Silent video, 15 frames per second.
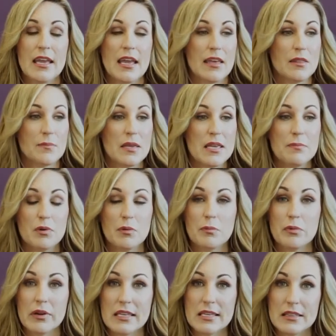And the people
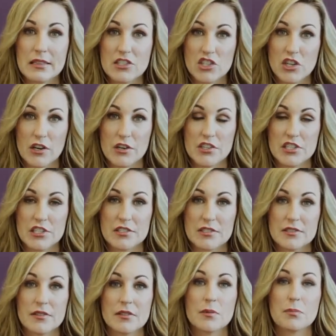bringing the
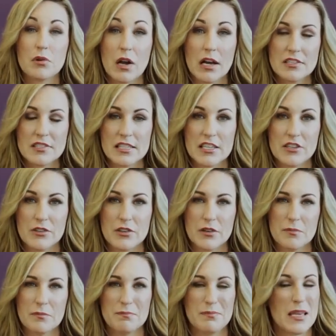charges, the prosecutor,
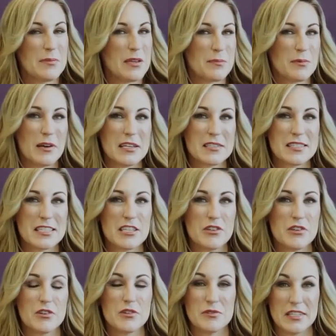maybe a
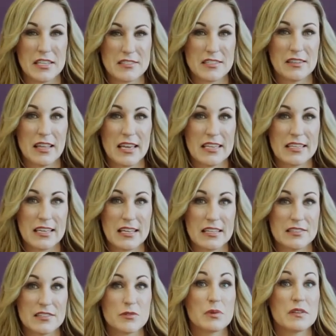prosecutor who doesn't like
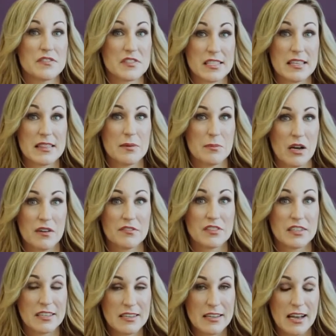guns, we've seen them
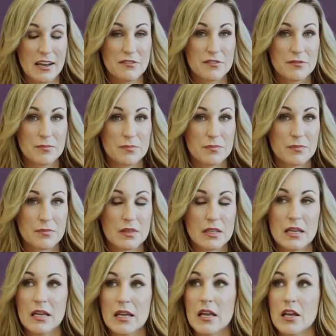often enough,
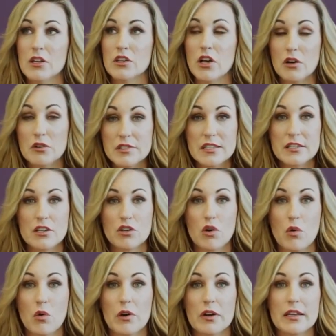goes into
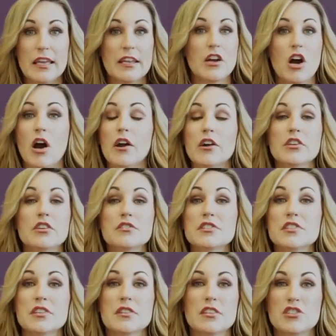court and argues
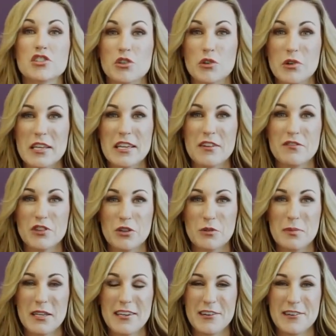to the jury of your
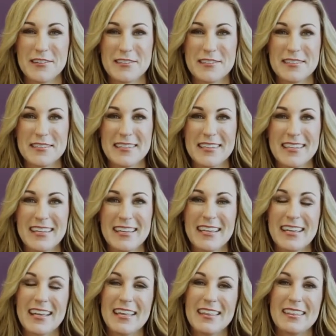peers
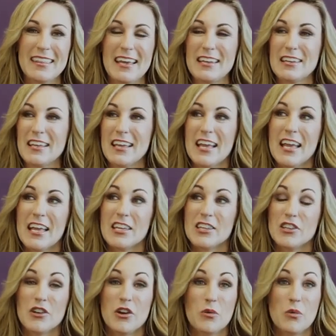that,
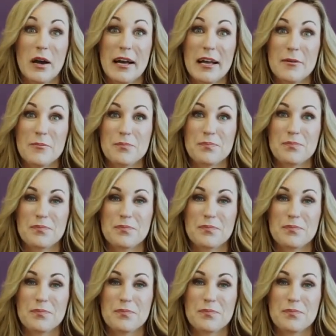you know what,